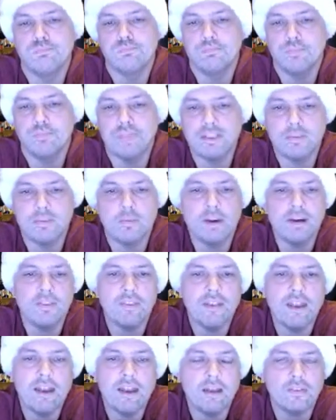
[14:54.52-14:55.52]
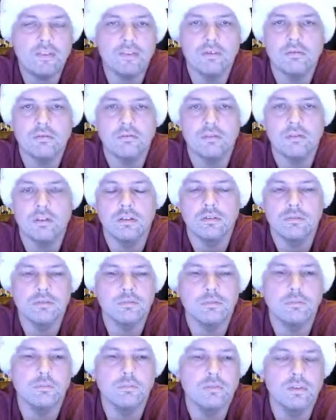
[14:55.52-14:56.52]
that's a pain in the ass. It's
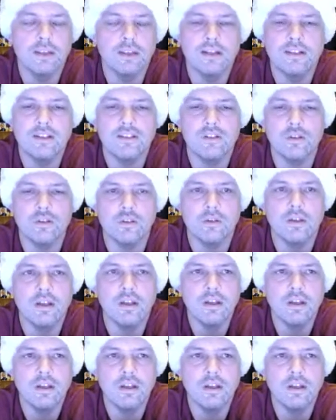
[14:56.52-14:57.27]
a lot easier to